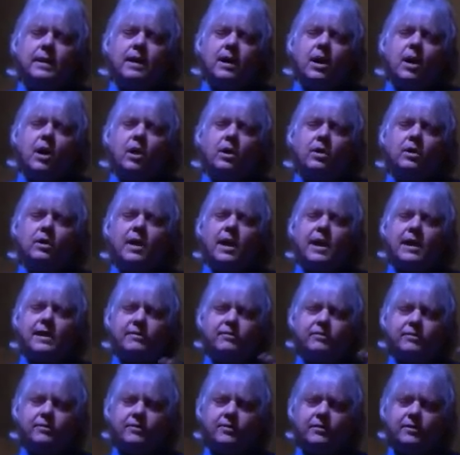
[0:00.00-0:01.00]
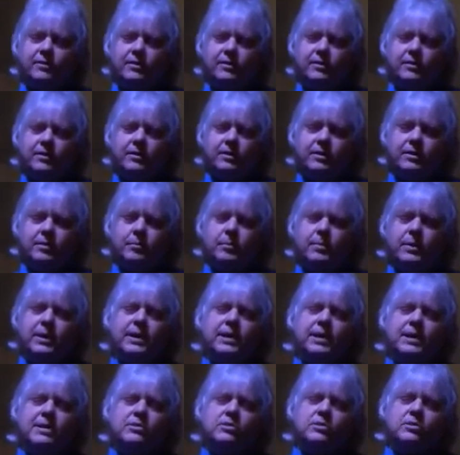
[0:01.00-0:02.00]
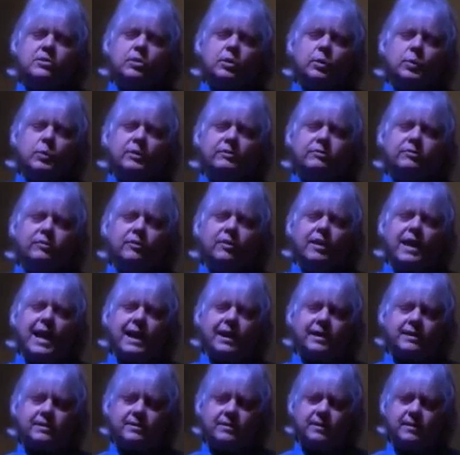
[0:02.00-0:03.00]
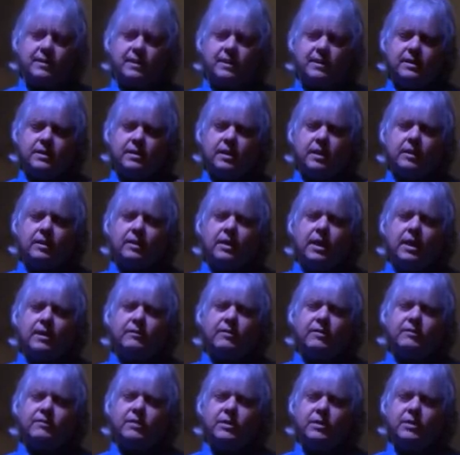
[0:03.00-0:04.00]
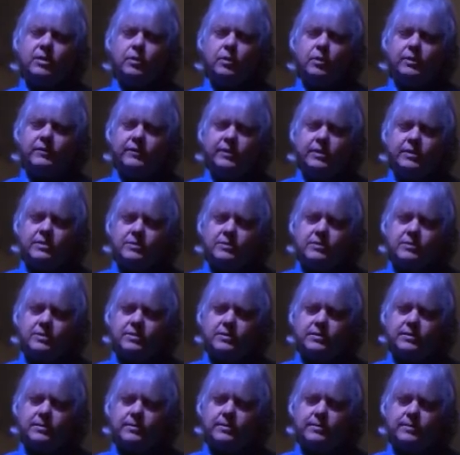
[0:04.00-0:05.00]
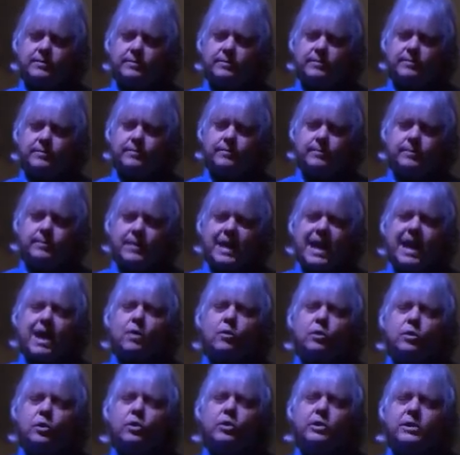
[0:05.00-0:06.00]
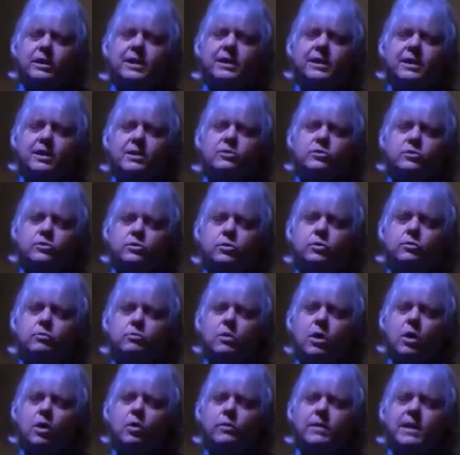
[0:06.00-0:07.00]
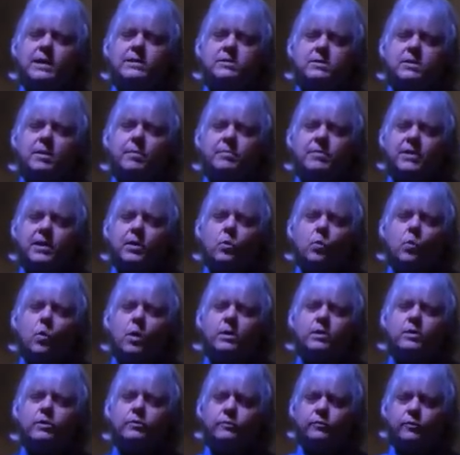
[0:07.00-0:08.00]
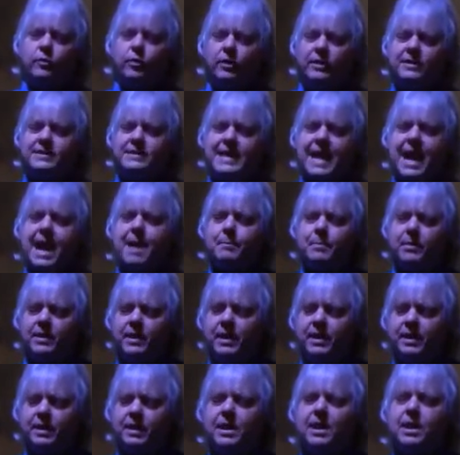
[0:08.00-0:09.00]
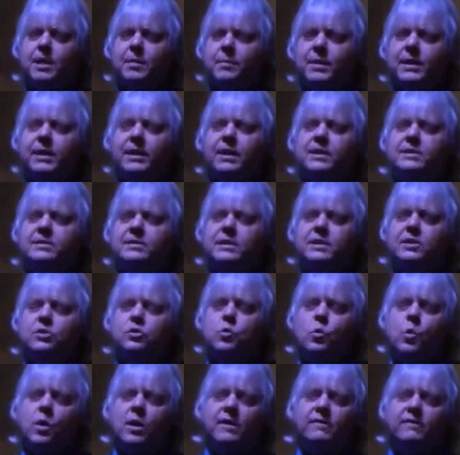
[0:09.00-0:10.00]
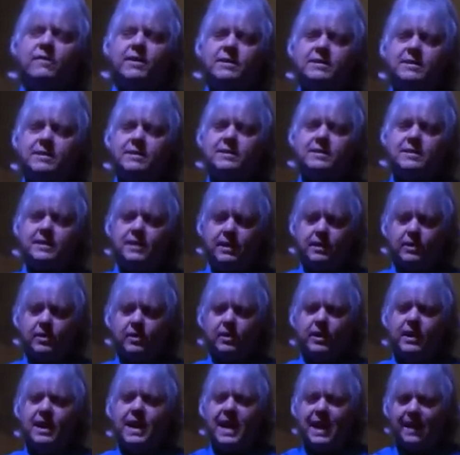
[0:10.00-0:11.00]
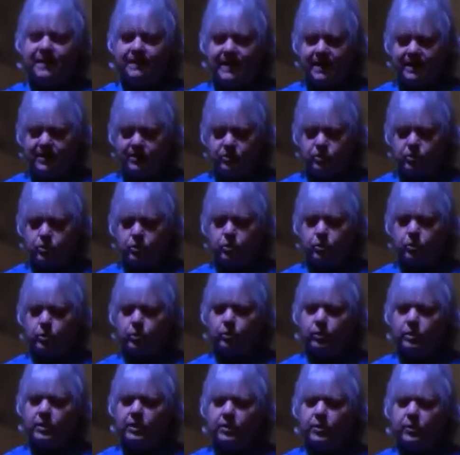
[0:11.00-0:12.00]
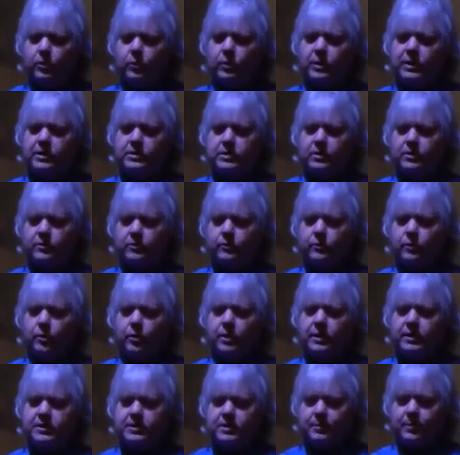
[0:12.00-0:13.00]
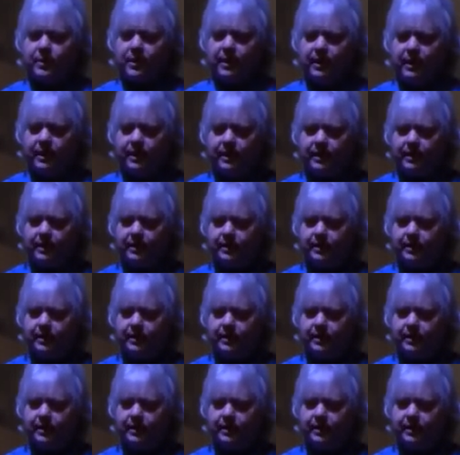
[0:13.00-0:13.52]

our life begins to reflect the love of the universe. How good it is to know that something wonderful is happening because each one of us is here, and that is truly the reason for us being.